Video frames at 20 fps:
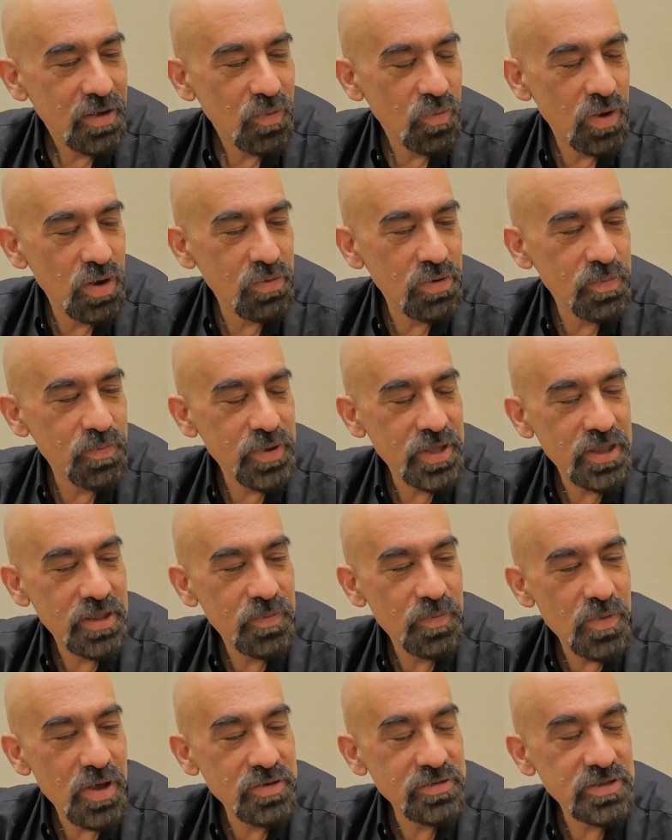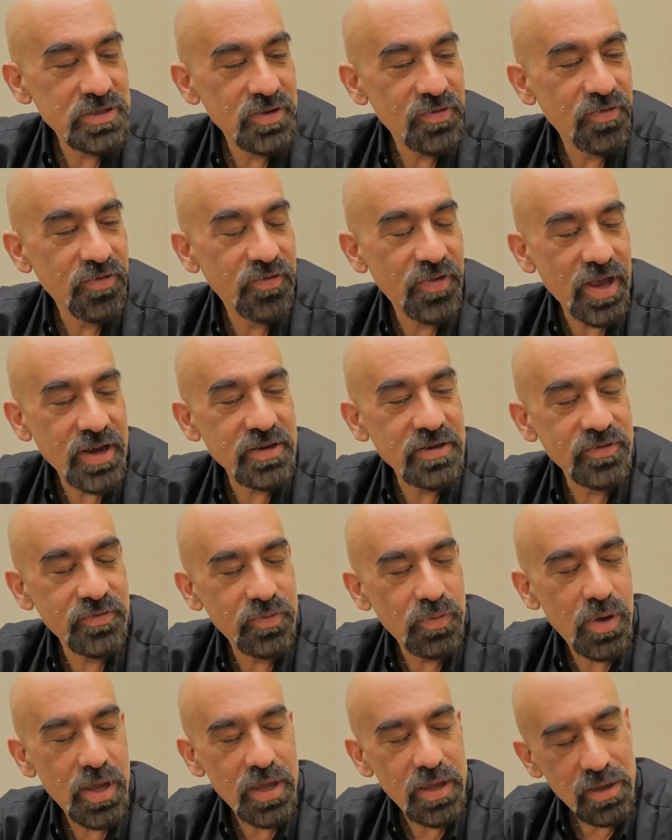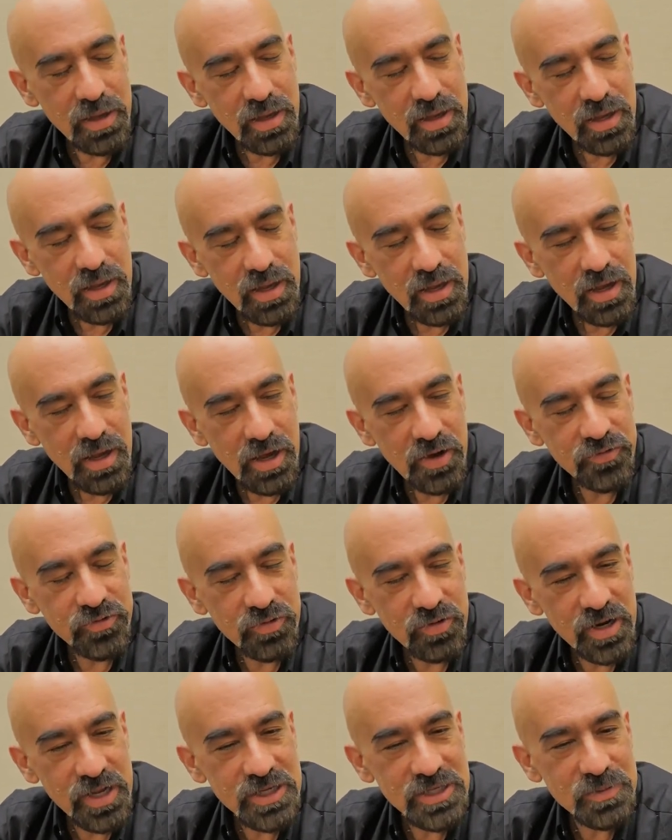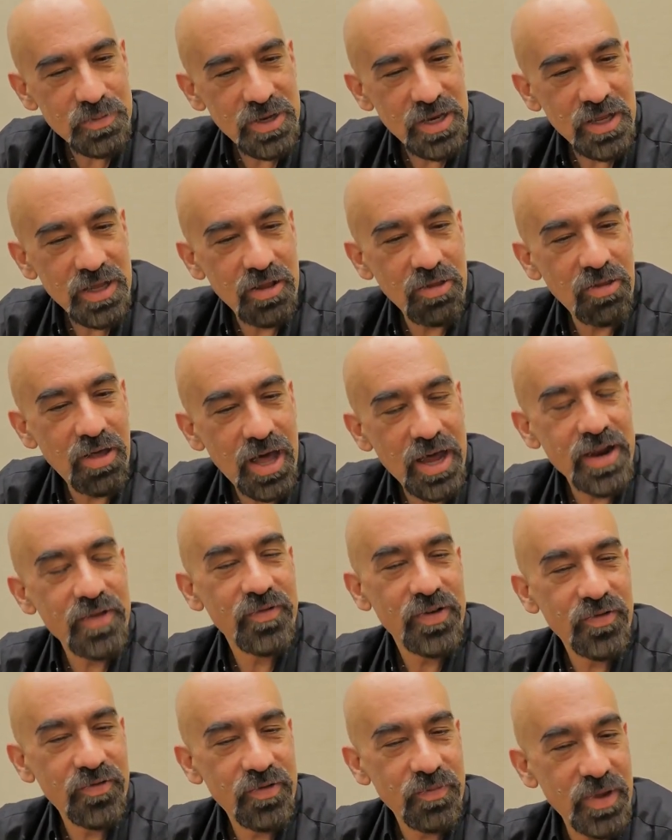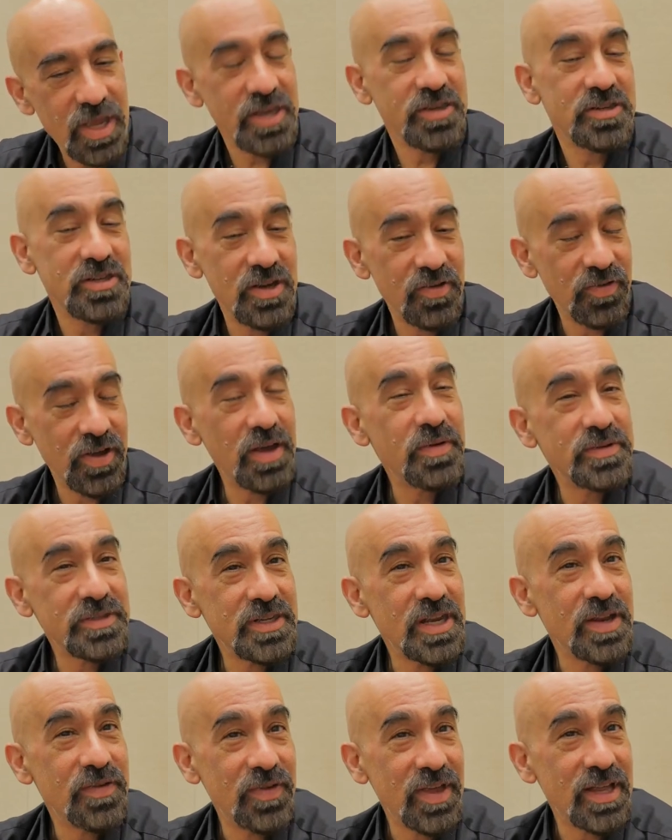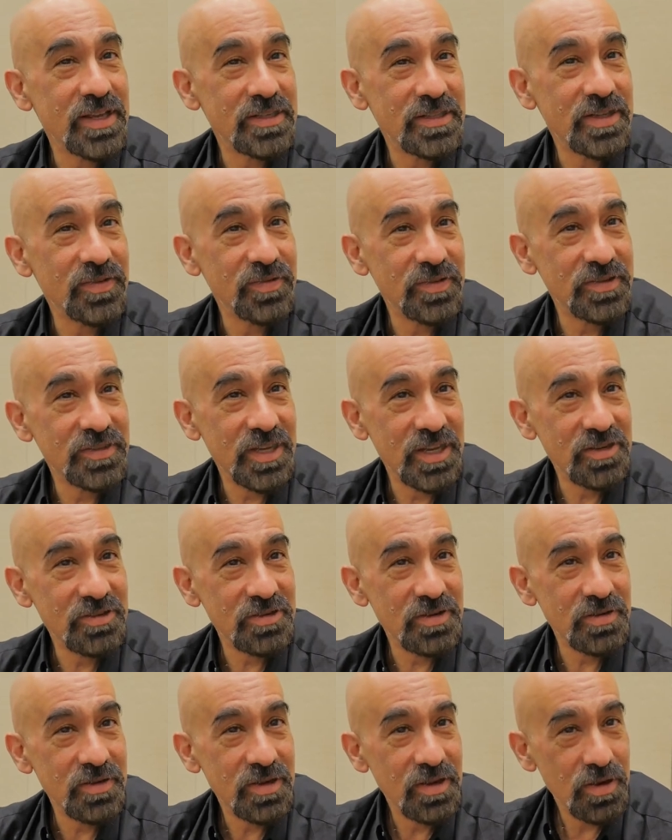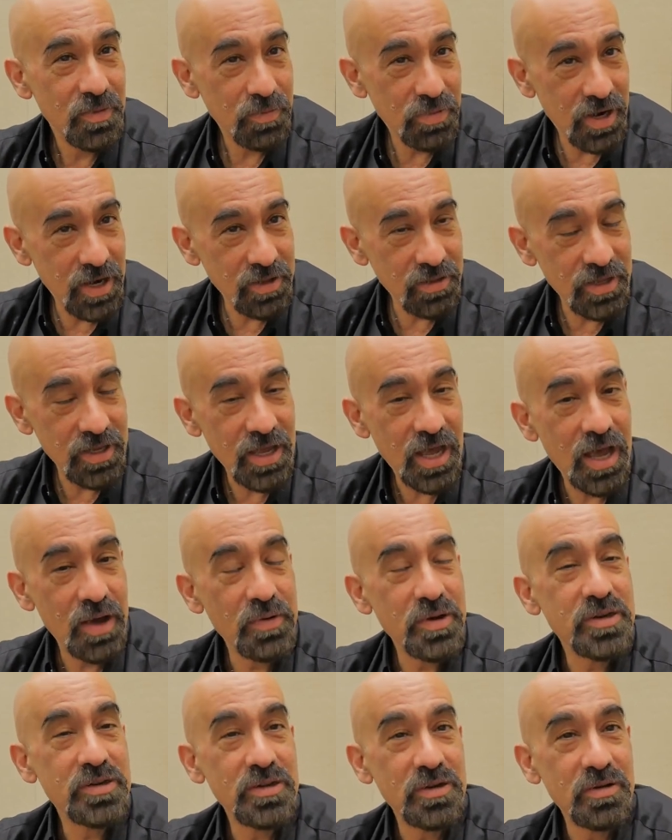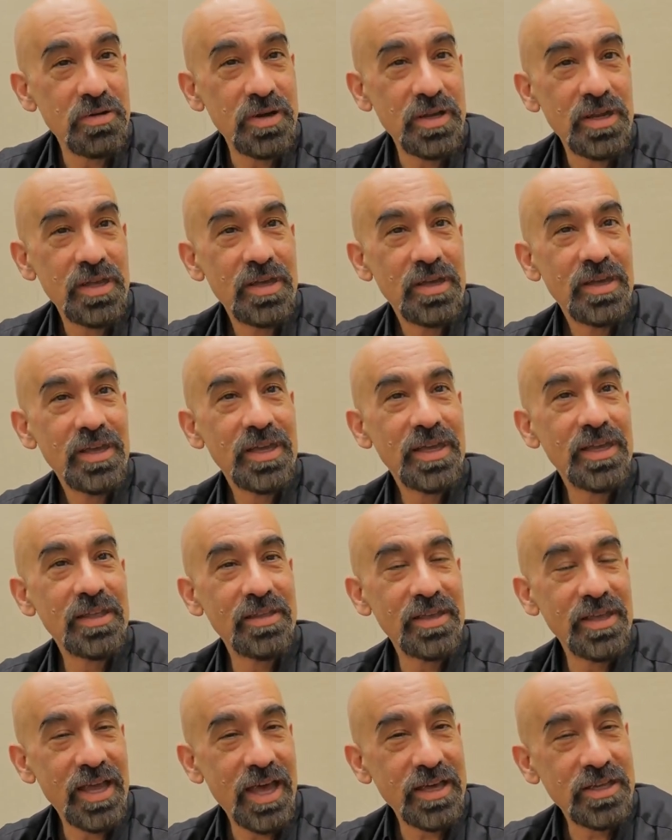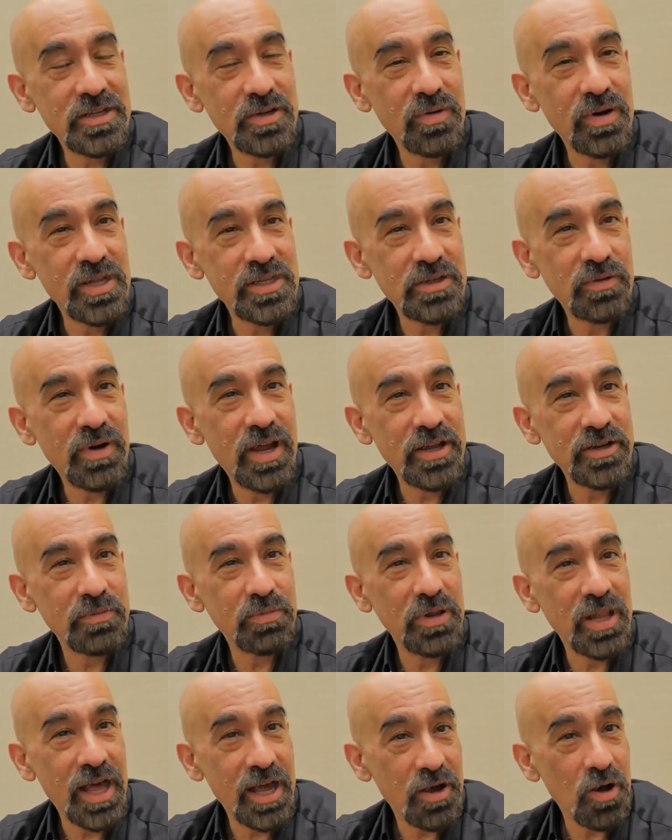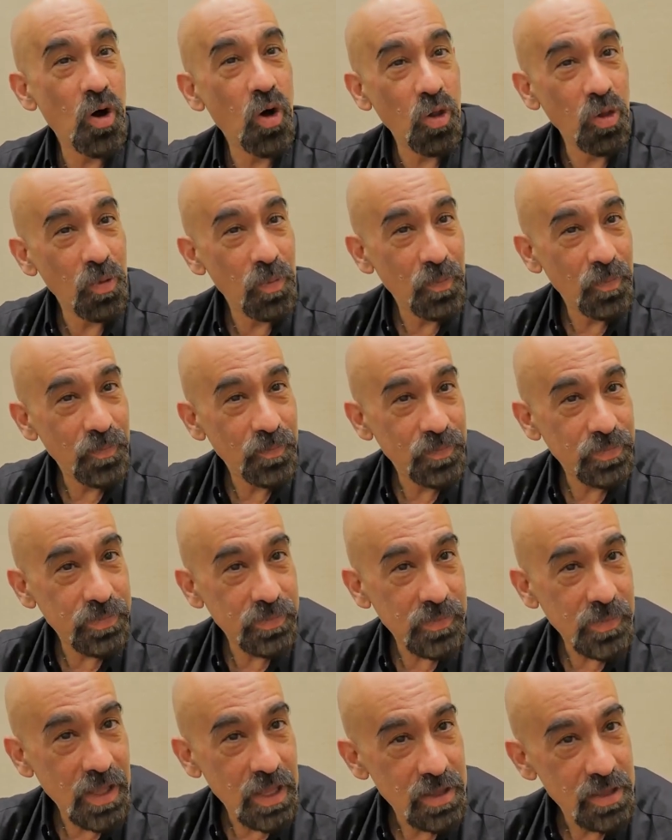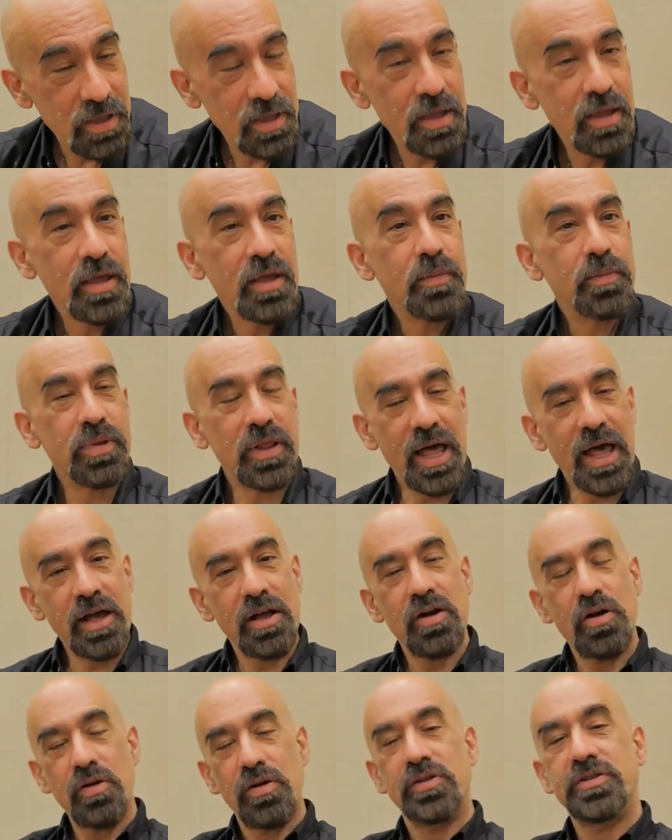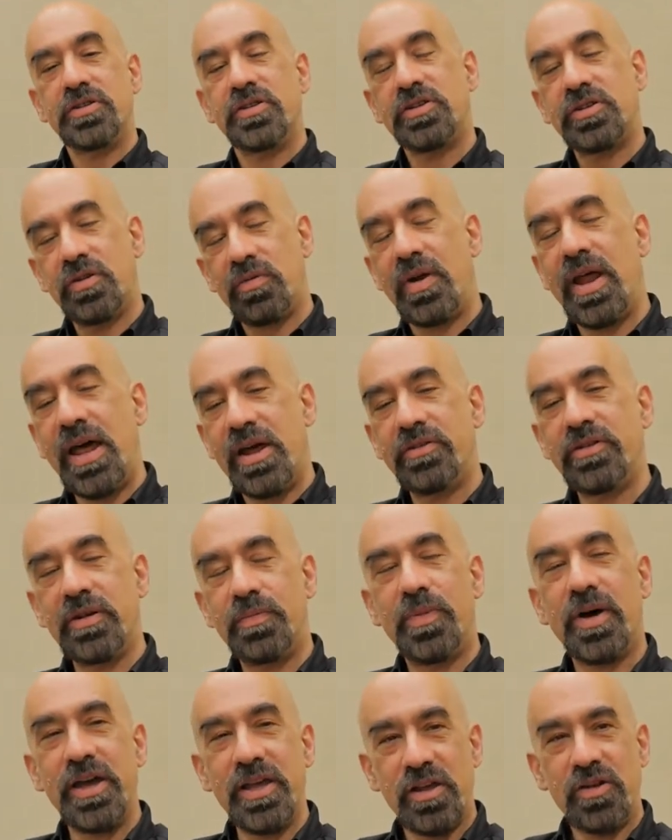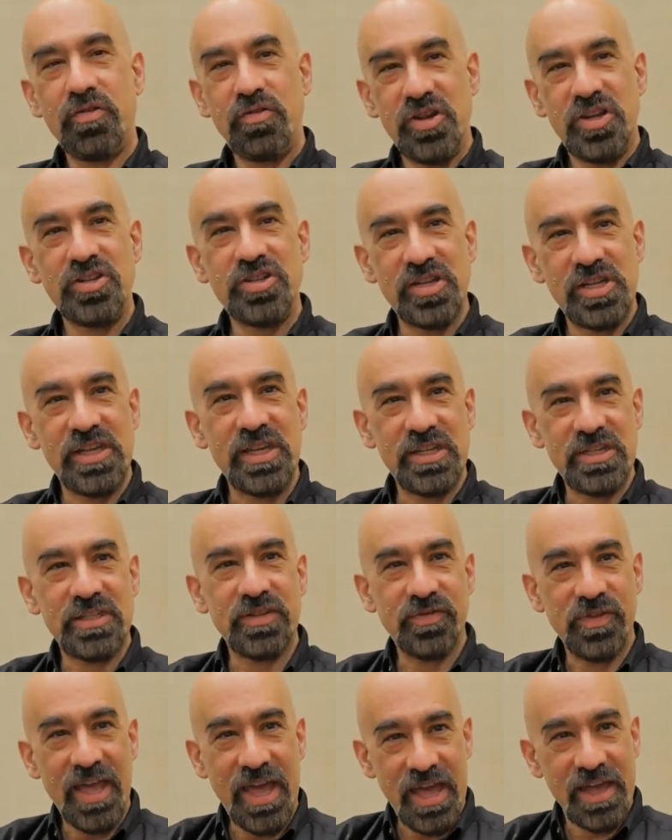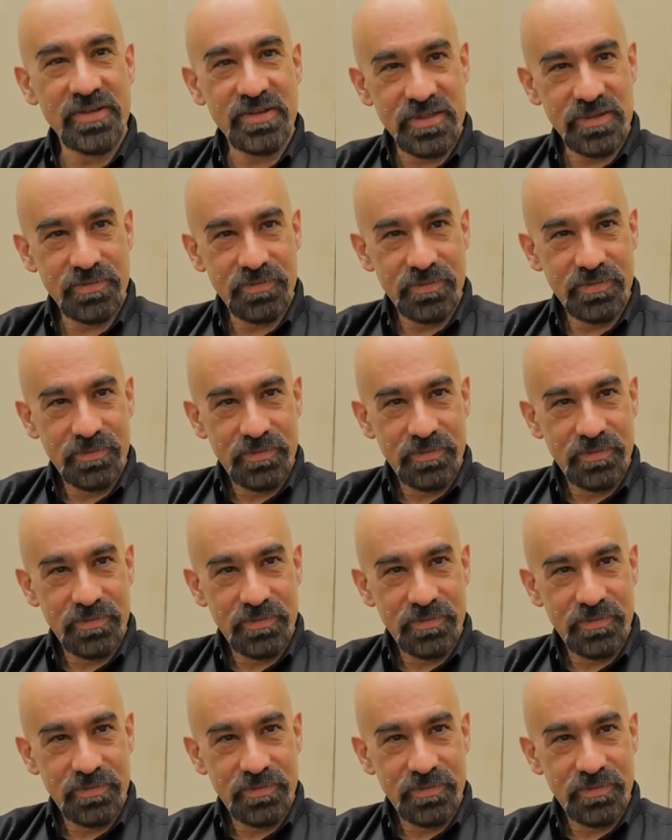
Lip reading: what would be the most effective way of transmitting a lot of information if I was an advanced civilization, brightly, I would do it in the X-rays around a black hole. Black holes are surrounded by accretion disks of gas.